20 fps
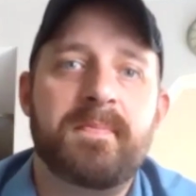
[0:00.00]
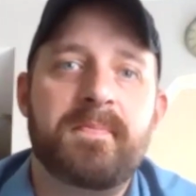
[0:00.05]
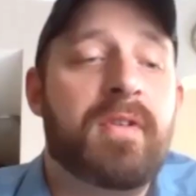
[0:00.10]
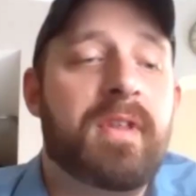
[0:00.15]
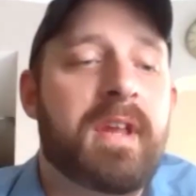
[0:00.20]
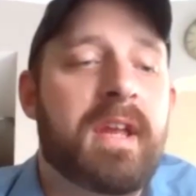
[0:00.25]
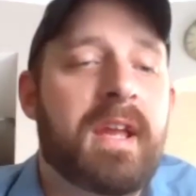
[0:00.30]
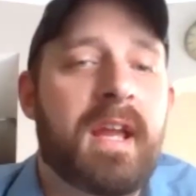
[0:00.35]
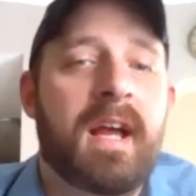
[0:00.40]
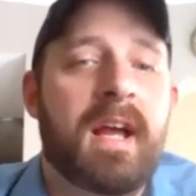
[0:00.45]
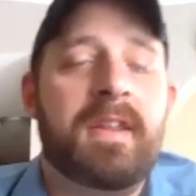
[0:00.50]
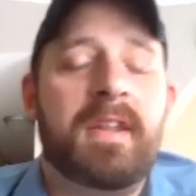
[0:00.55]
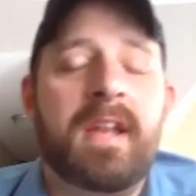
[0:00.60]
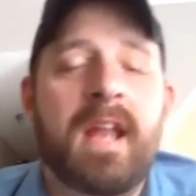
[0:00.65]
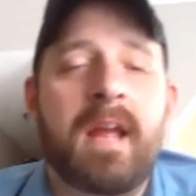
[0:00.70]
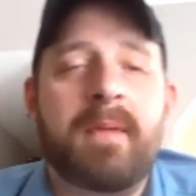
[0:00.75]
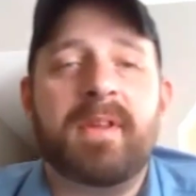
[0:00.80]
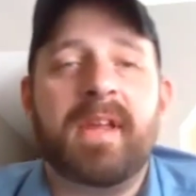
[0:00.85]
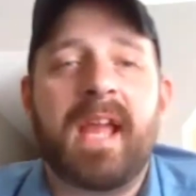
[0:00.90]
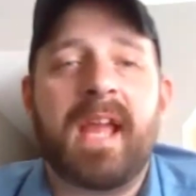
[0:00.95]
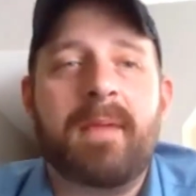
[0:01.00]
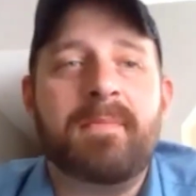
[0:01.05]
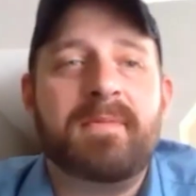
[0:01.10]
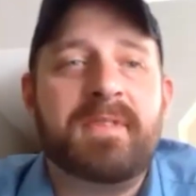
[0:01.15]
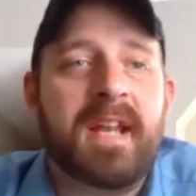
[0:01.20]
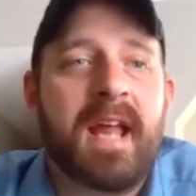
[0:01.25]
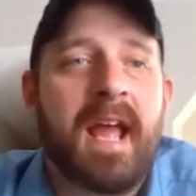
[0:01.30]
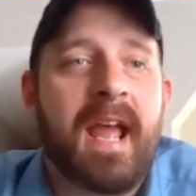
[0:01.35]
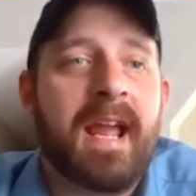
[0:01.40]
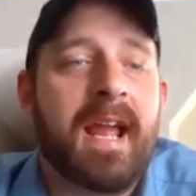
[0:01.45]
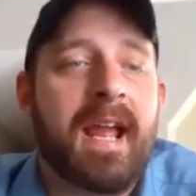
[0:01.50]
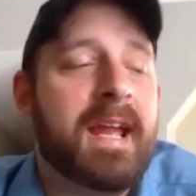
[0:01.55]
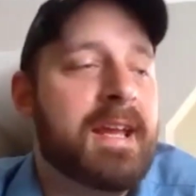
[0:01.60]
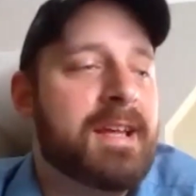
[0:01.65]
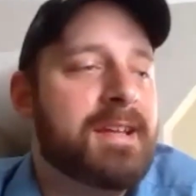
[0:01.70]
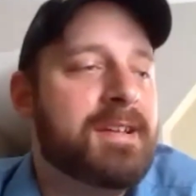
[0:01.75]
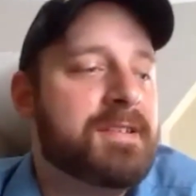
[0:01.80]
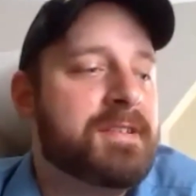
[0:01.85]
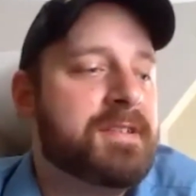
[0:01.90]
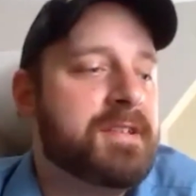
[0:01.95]
So the name of the game today
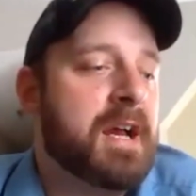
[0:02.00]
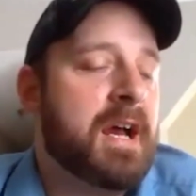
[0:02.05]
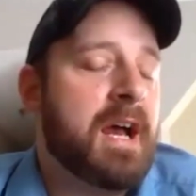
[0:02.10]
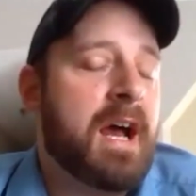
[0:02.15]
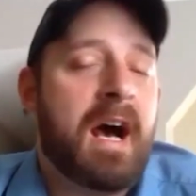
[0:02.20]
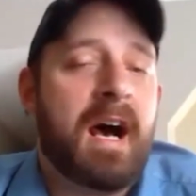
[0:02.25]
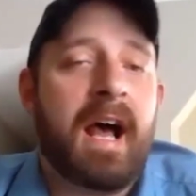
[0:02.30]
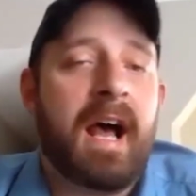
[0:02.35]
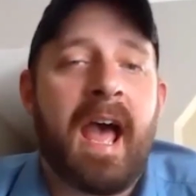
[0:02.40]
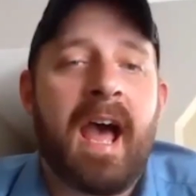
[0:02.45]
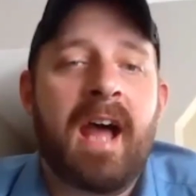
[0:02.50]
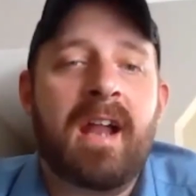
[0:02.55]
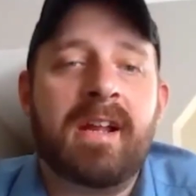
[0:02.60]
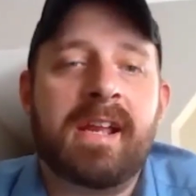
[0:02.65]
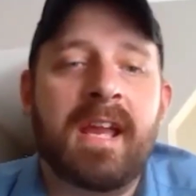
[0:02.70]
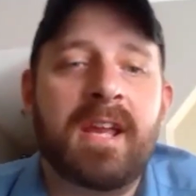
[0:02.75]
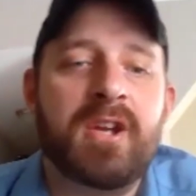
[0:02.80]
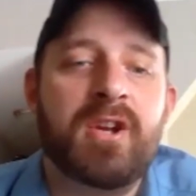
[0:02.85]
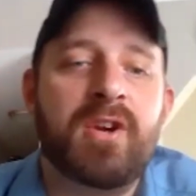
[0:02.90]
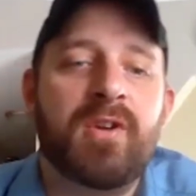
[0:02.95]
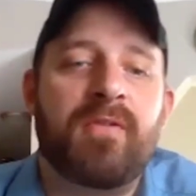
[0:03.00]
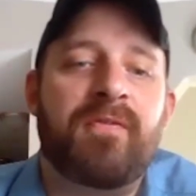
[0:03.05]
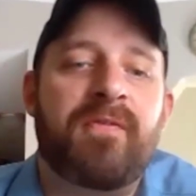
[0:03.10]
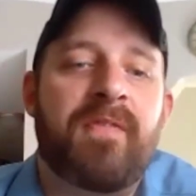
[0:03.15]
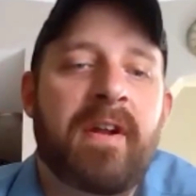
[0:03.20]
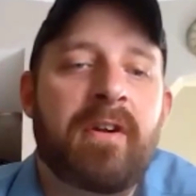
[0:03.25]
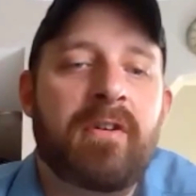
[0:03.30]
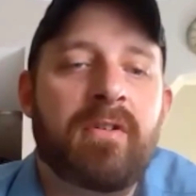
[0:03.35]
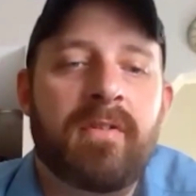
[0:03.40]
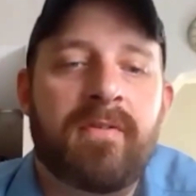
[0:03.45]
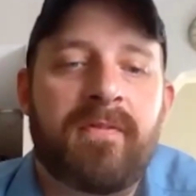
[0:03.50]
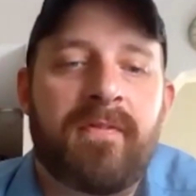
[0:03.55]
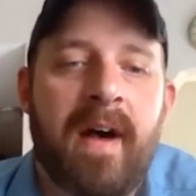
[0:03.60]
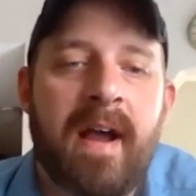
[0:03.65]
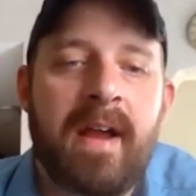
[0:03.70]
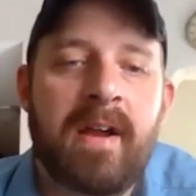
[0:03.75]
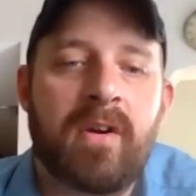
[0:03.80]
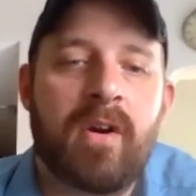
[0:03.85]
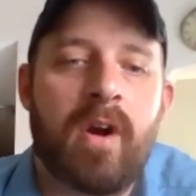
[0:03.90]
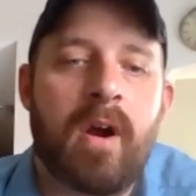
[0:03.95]
is how to get your federal
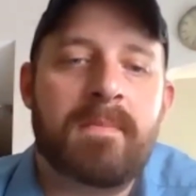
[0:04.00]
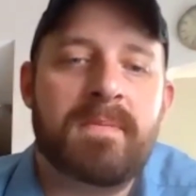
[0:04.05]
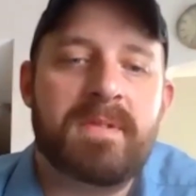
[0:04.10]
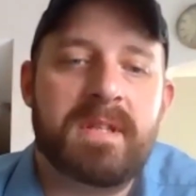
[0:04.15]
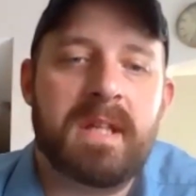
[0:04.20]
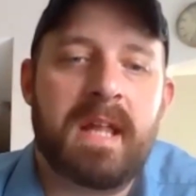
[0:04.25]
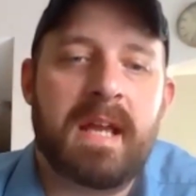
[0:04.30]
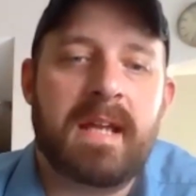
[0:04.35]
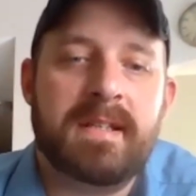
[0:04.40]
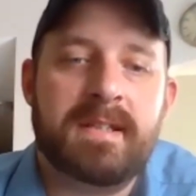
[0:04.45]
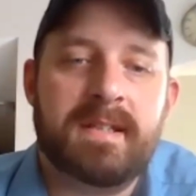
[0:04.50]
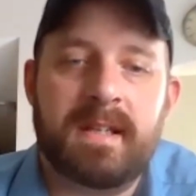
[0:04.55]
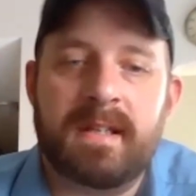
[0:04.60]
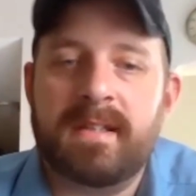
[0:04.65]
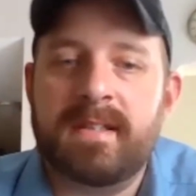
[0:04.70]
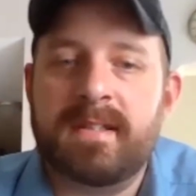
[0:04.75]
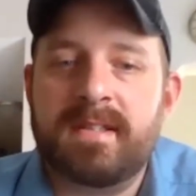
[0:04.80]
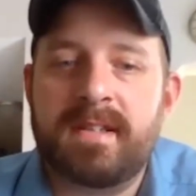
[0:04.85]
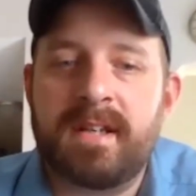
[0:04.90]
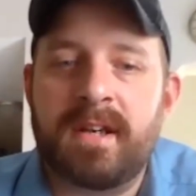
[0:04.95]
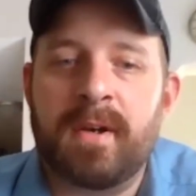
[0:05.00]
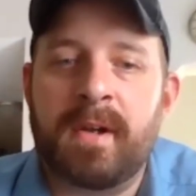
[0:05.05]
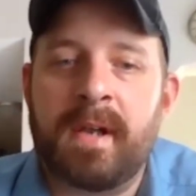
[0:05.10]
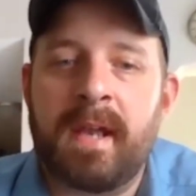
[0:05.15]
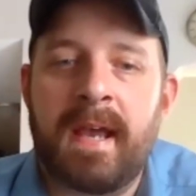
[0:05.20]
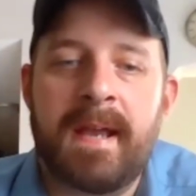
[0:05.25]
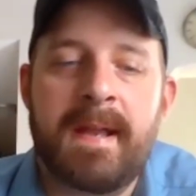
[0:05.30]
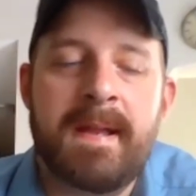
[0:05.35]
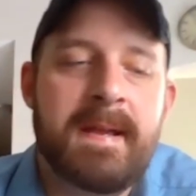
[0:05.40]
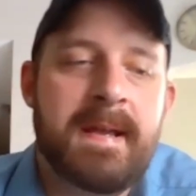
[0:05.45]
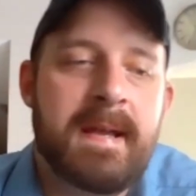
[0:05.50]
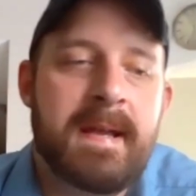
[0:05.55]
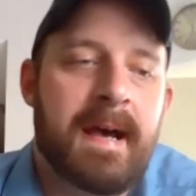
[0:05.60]
firearms license. Okay.